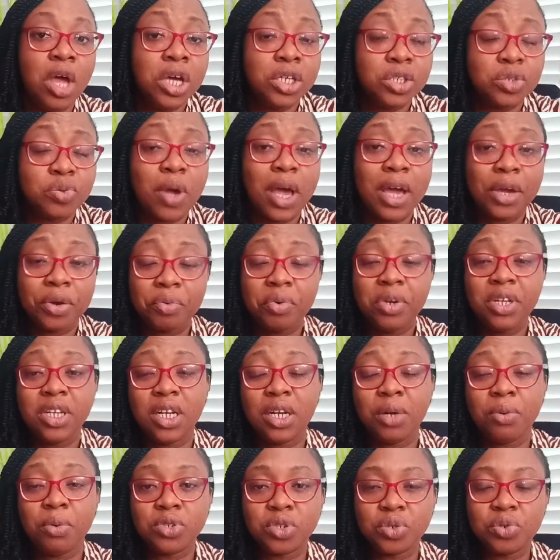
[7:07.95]
so I agreed
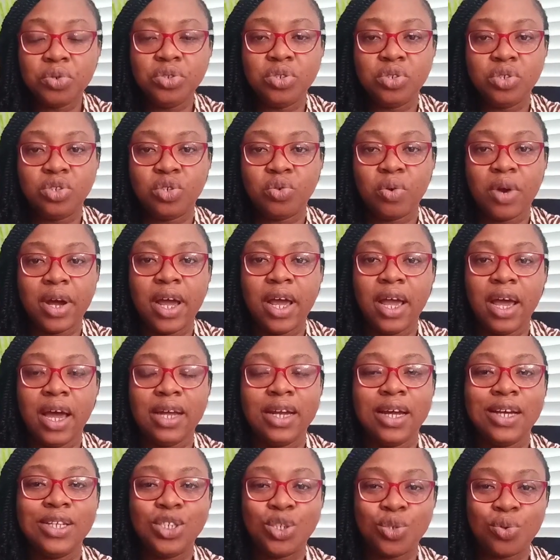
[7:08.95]
that I was going to try,
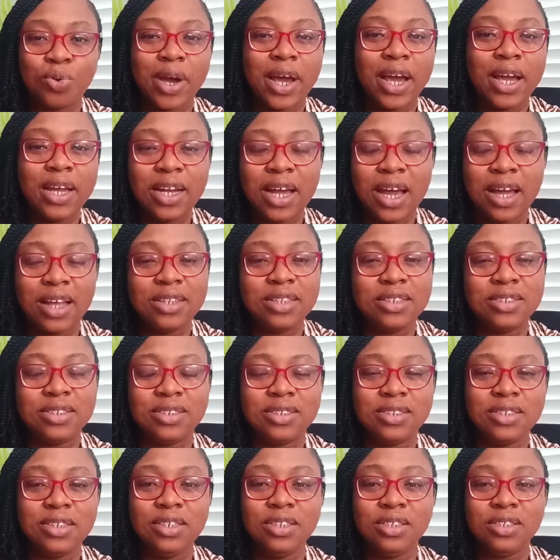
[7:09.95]
and I tried, and
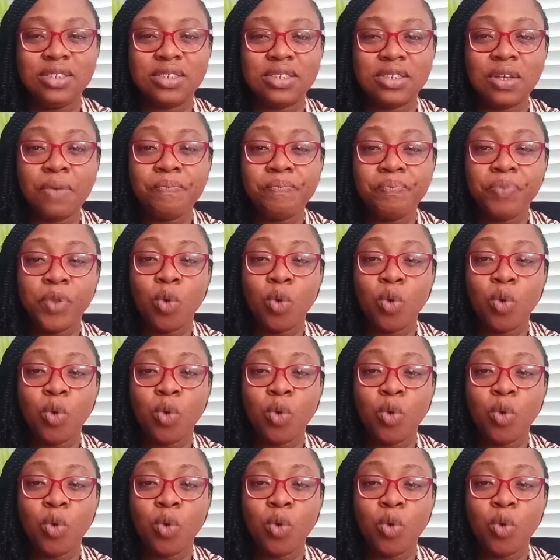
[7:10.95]
it